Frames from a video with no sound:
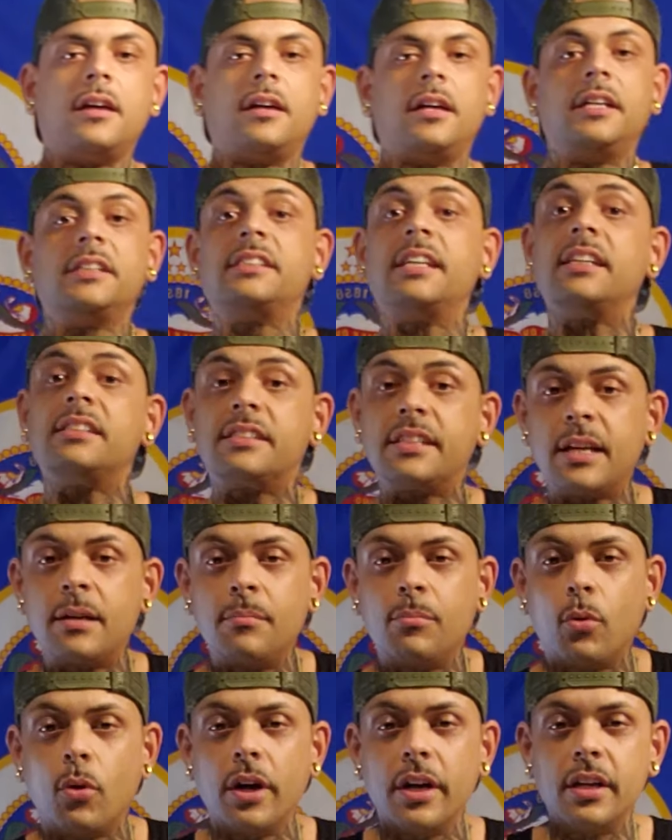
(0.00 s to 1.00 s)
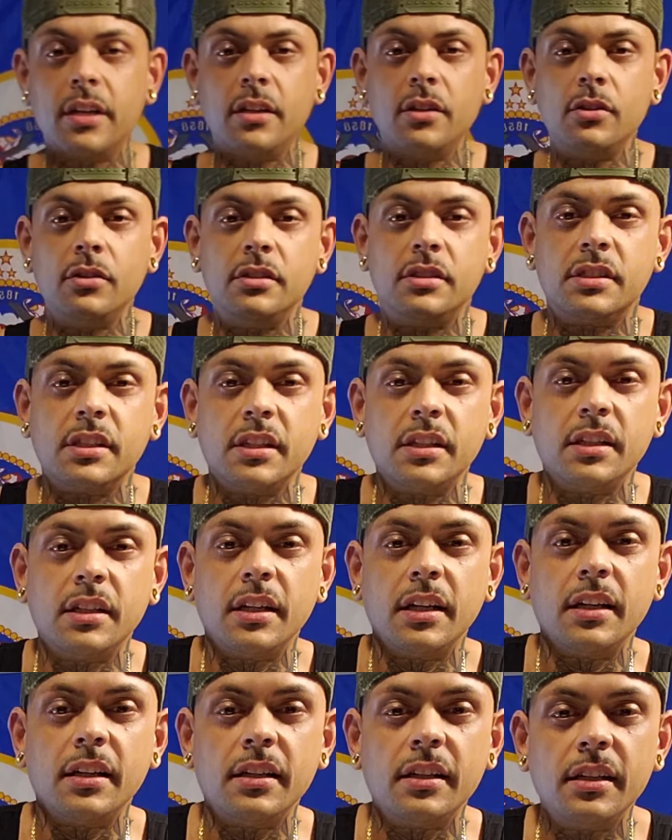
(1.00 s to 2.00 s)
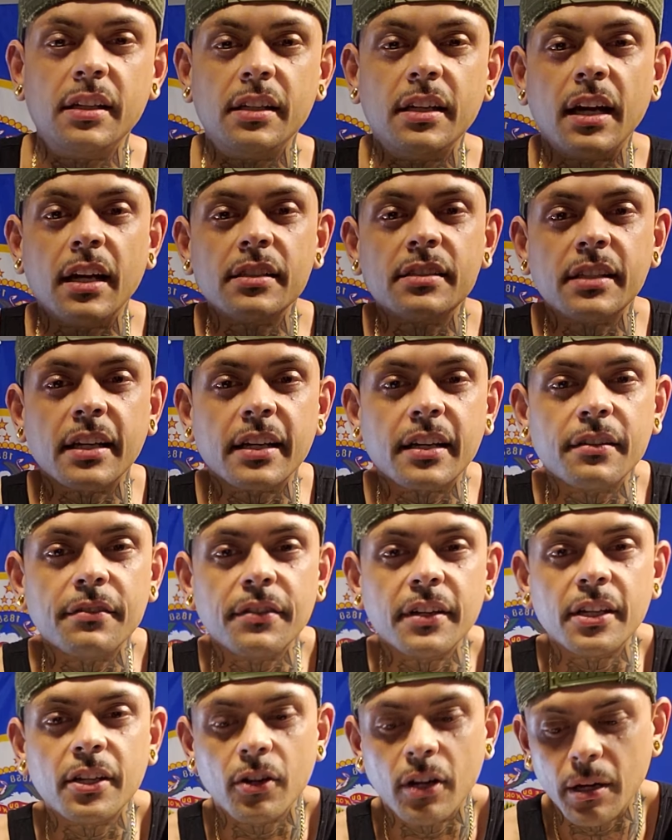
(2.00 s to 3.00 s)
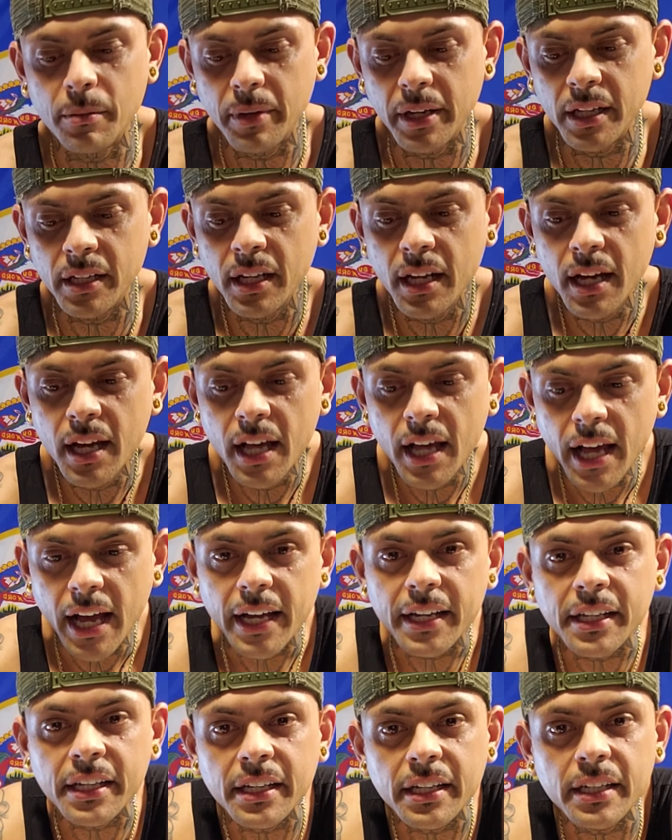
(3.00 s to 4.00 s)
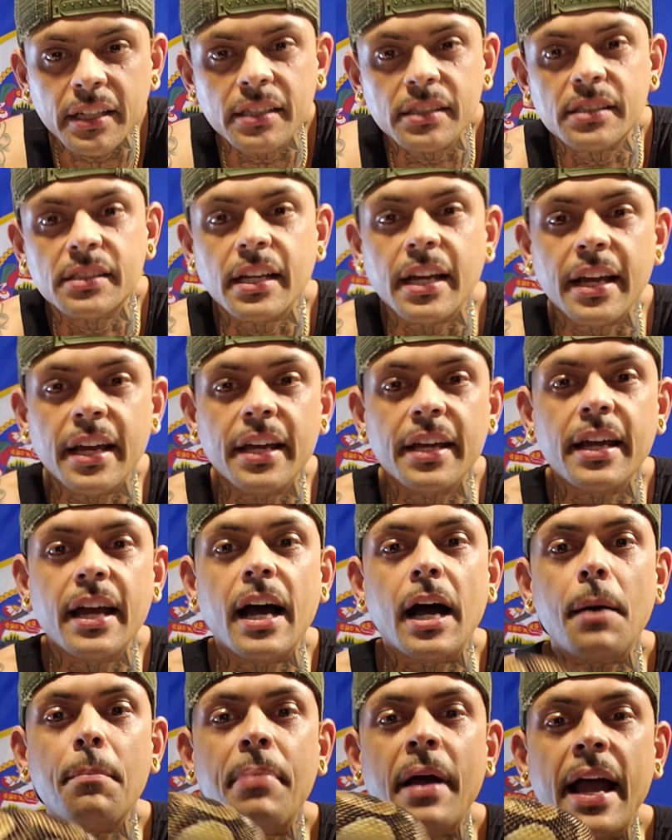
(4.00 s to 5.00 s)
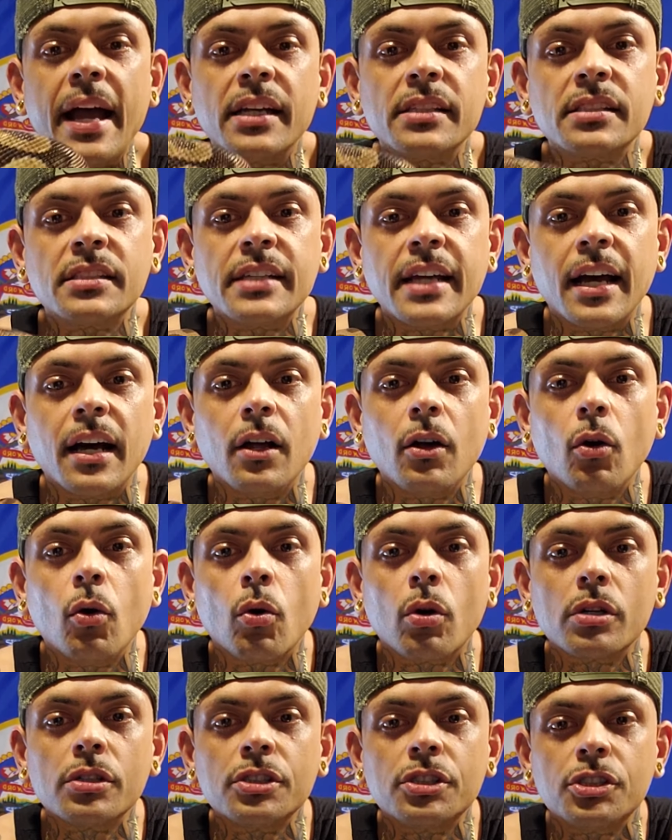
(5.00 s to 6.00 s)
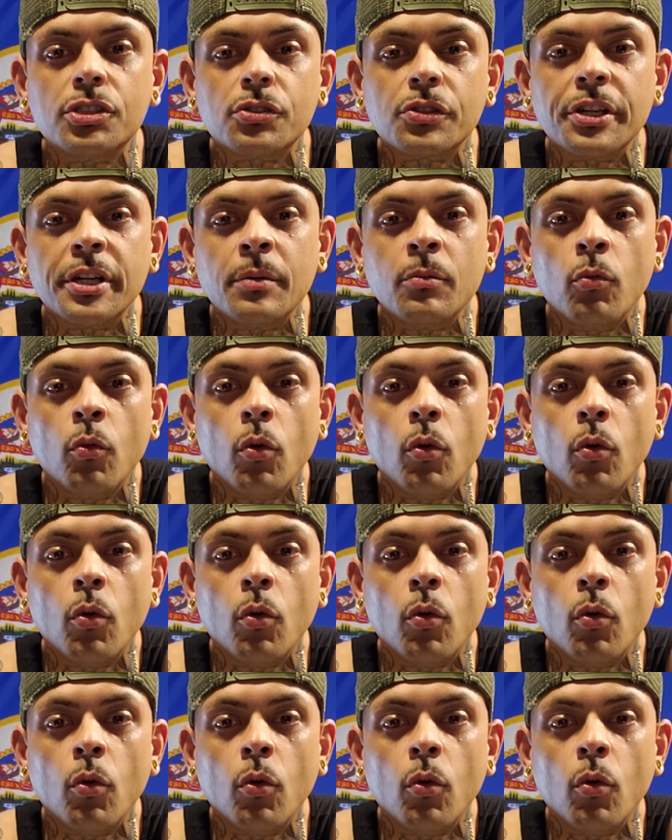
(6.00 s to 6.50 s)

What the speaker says: is that same boy you'd seen in the second video I made. And he is a pastel orange dream